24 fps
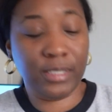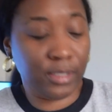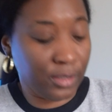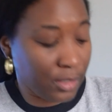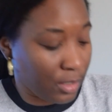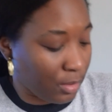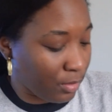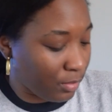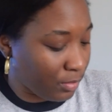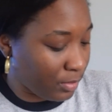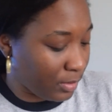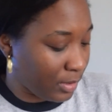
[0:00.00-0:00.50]
you
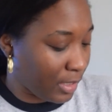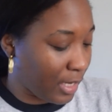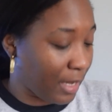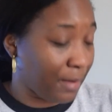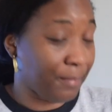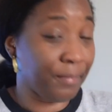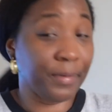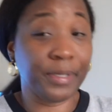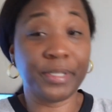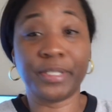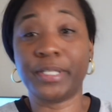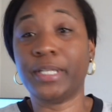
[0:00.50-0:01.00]
know,
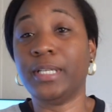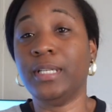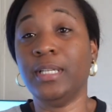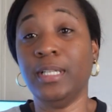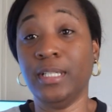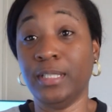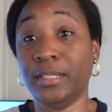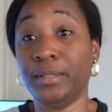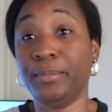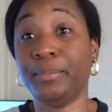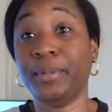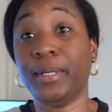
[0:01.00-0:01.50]
how much he
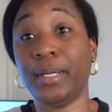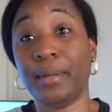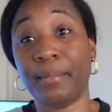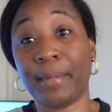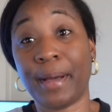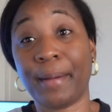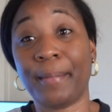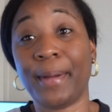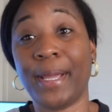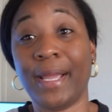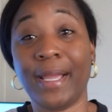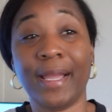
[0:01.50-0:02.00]
needs to put in
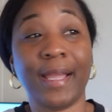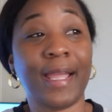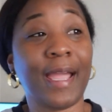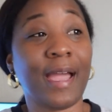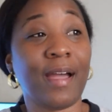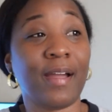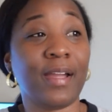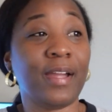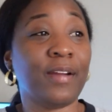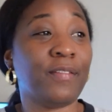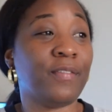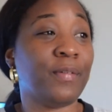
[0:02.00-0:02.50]
my bank
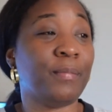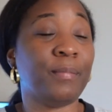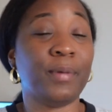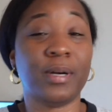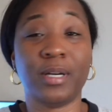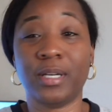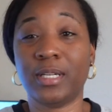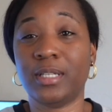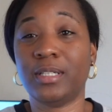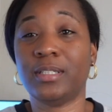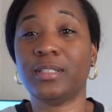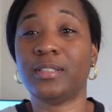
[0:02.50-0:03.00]
account every
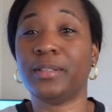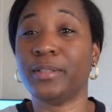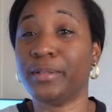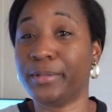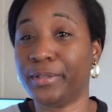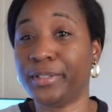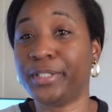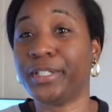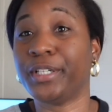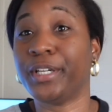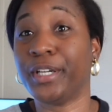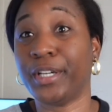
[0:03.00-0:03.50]
month to,
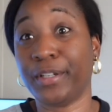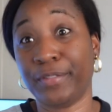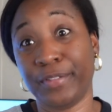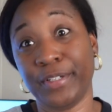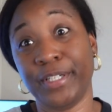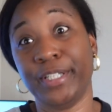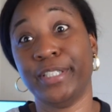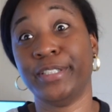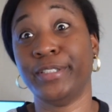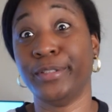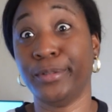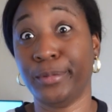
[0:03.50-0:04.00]
to cover
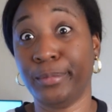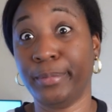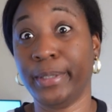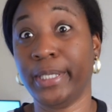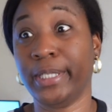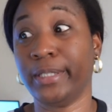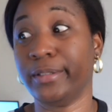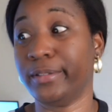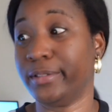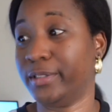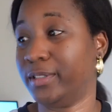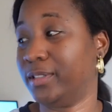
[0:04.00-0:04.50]
his new
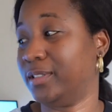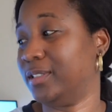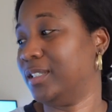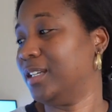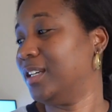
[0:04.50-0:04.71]
bills,